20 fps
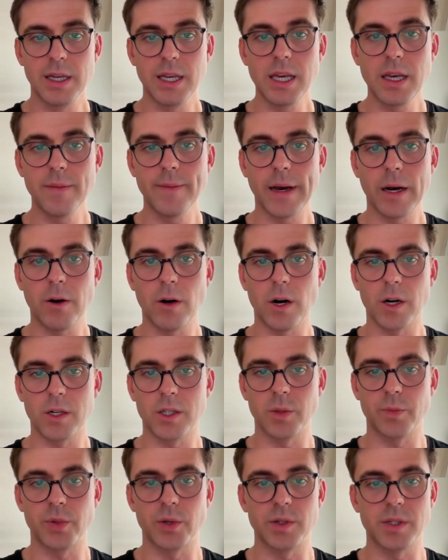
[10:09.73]
Email
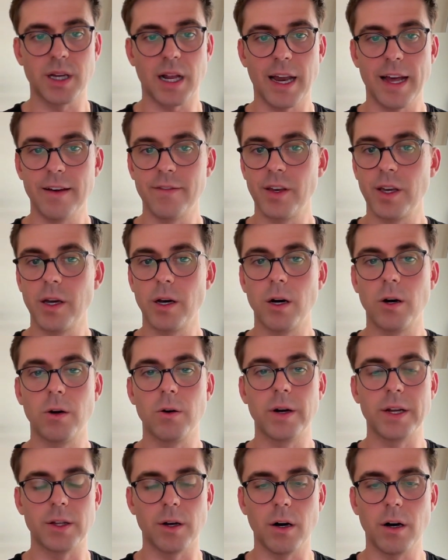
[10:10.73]
Octopus,
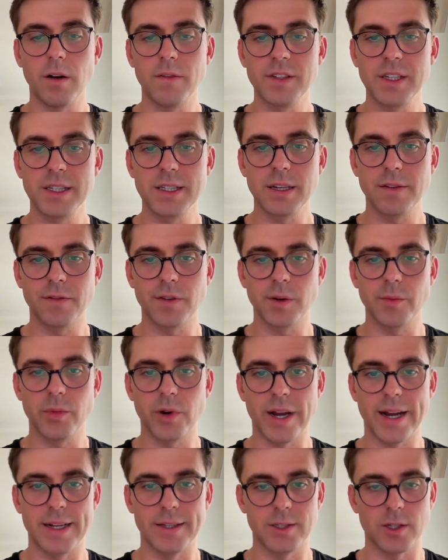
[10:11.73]
Klaviyo, and all of these different
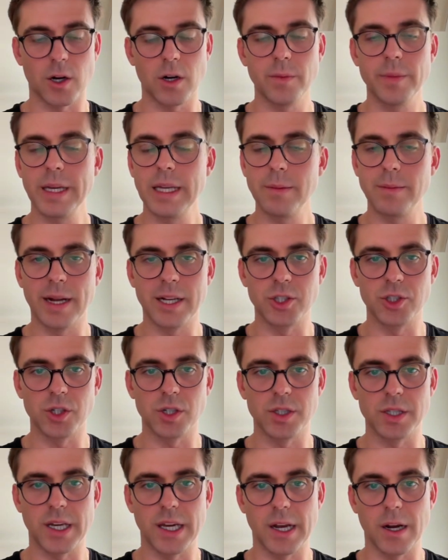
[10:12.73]
brands are being
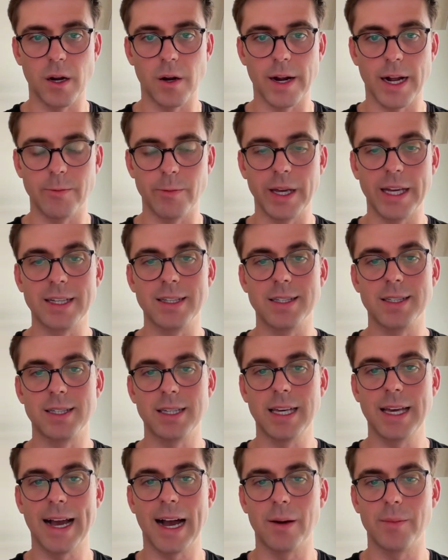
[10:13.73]
mentioned here, and we can
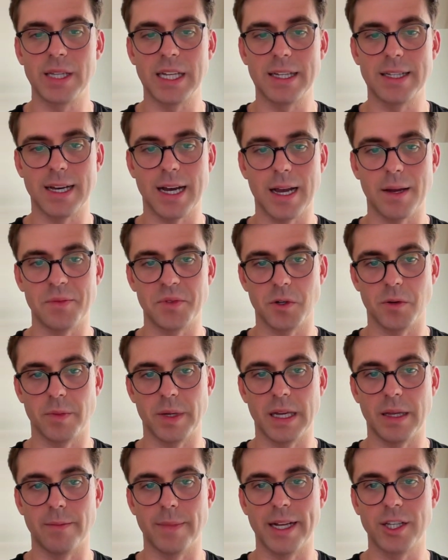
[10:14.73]
see how many times they're
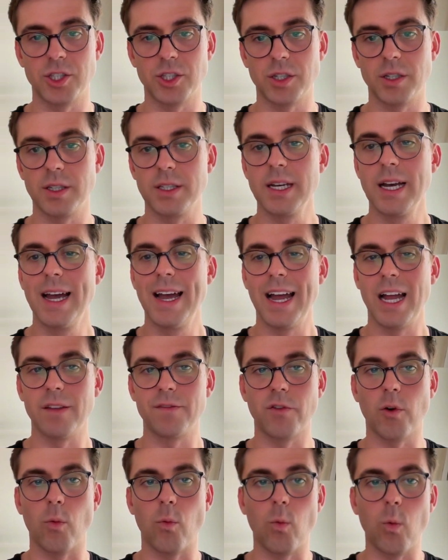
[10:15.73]
being mentioned and
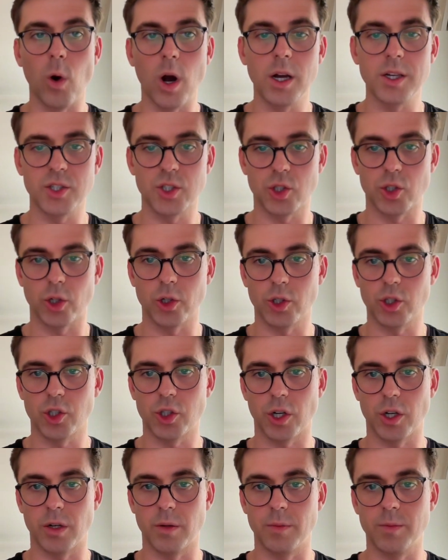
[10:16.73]
for what search
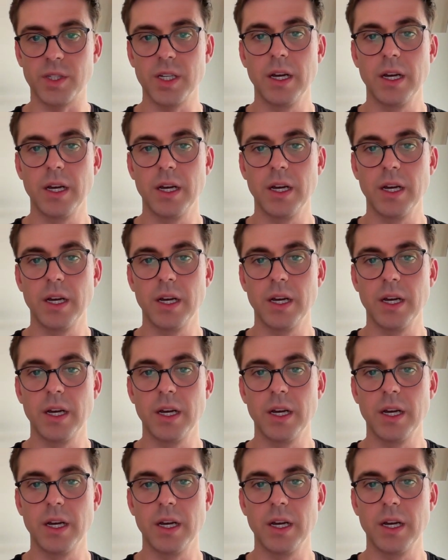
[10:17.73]
terms